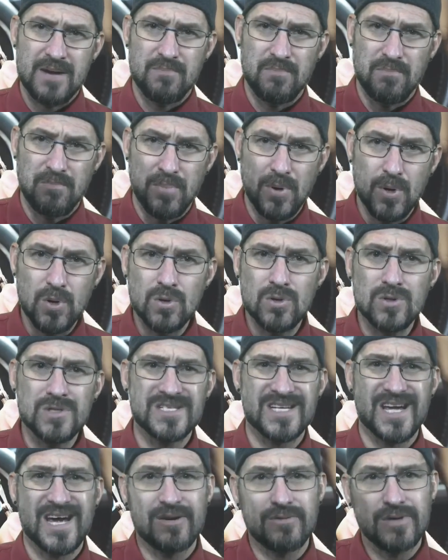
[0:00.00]
and
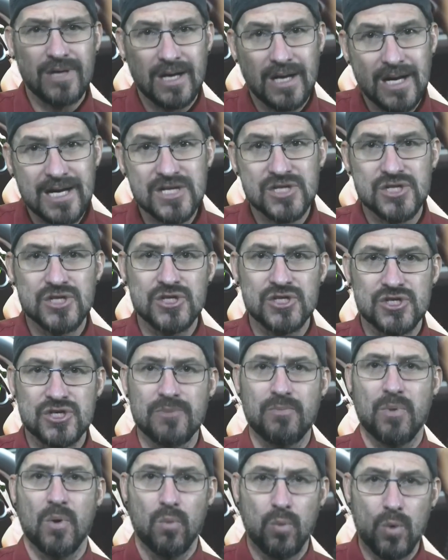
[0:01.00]
builds a
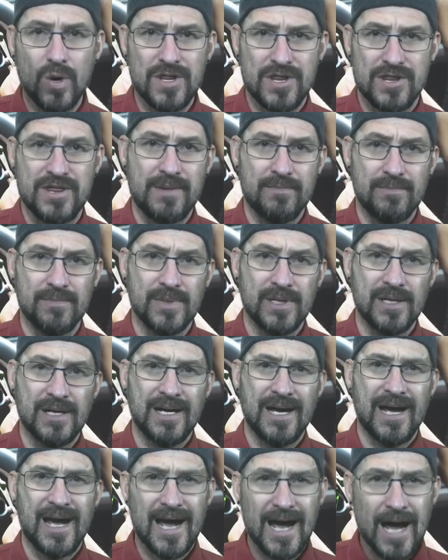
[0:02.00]
relationship with them,
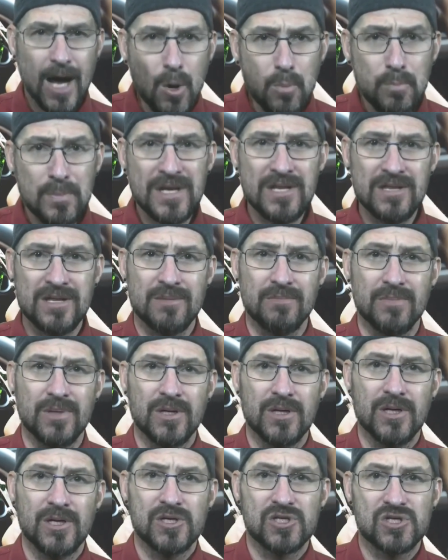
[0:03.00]
helping
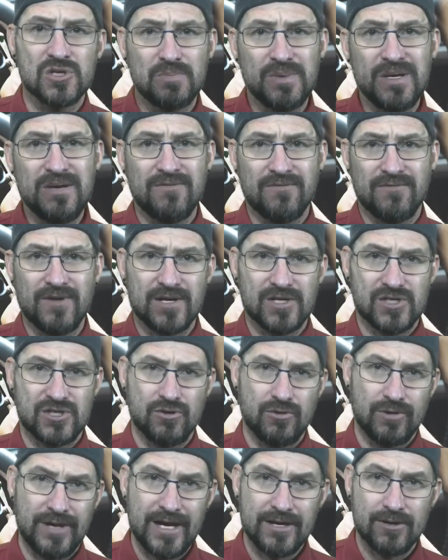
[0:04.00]
them to be
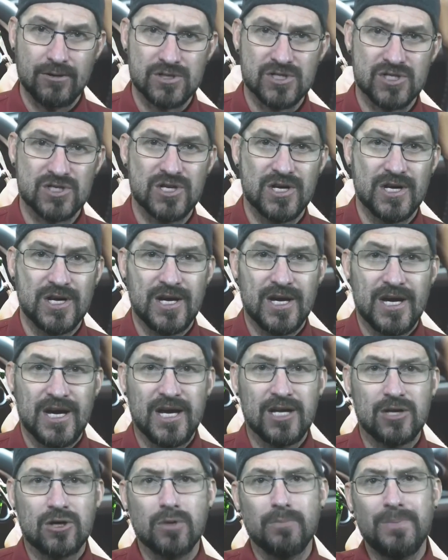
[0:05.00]
functional adults,
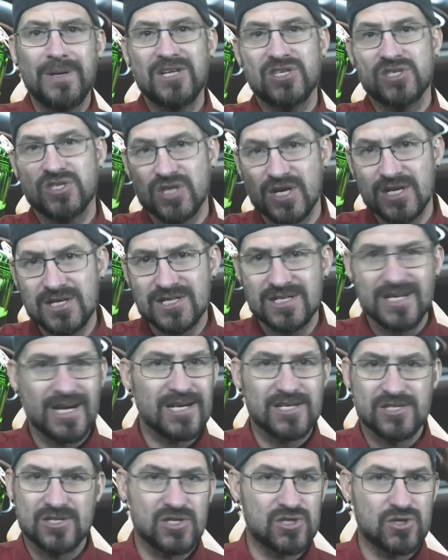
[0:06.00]
it could be just
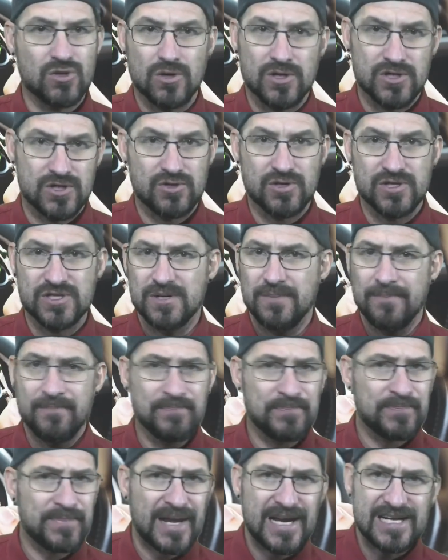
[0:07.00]
as disastrous
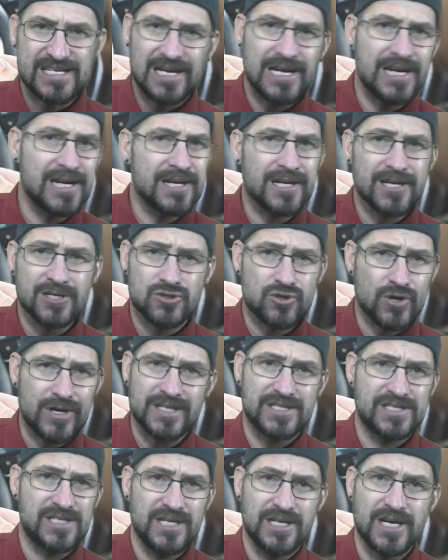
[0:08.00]
as letting a
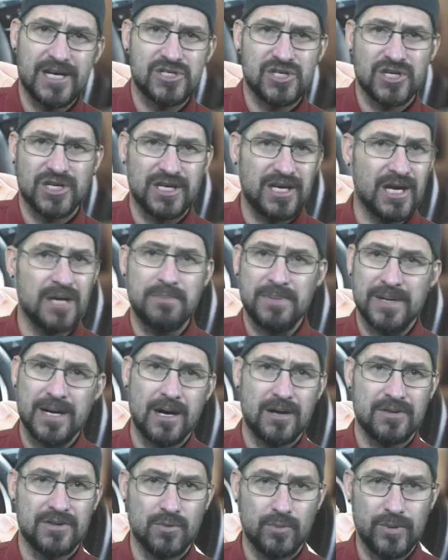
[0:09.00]
drunk teenager get
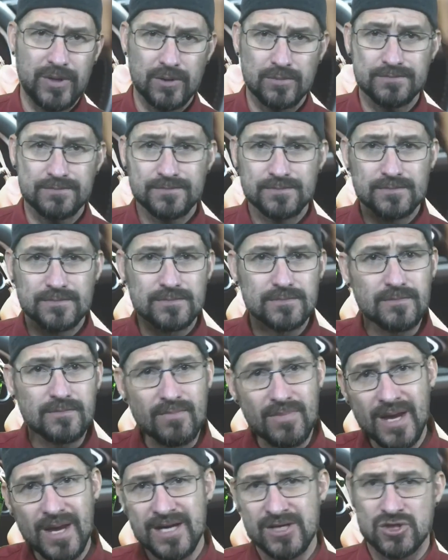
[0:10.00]
behind the wheel
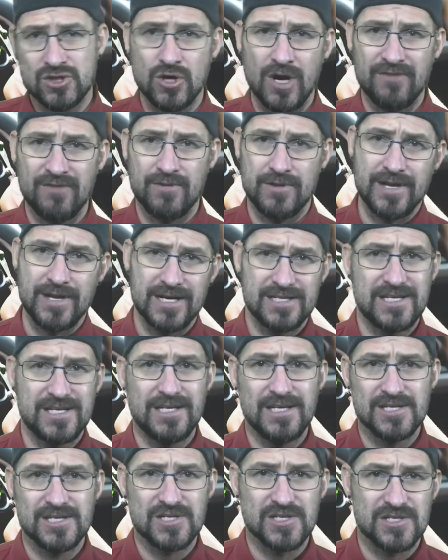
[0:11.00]
and drive without
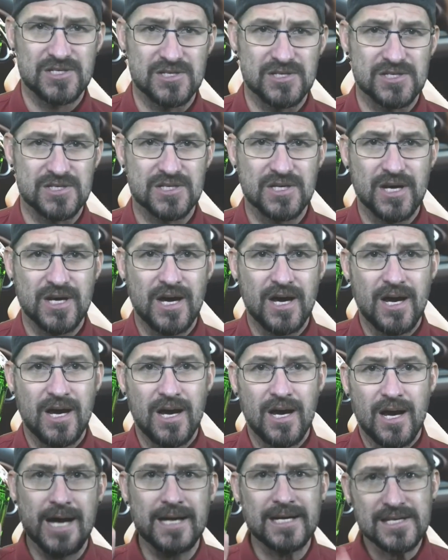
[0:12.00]
any assistance.
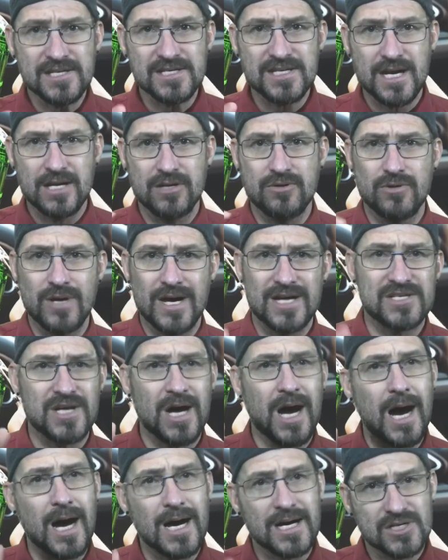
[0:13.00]
I can tell you, as
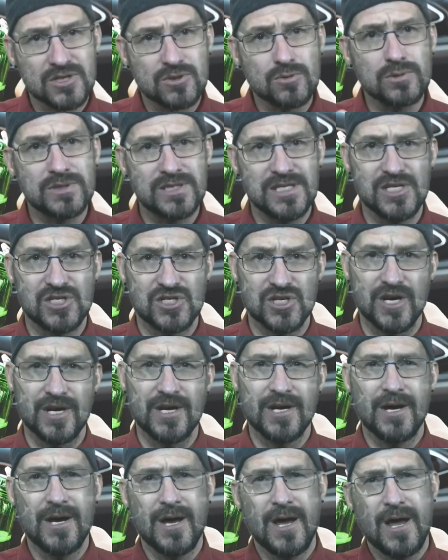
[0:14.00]
a high school teacher,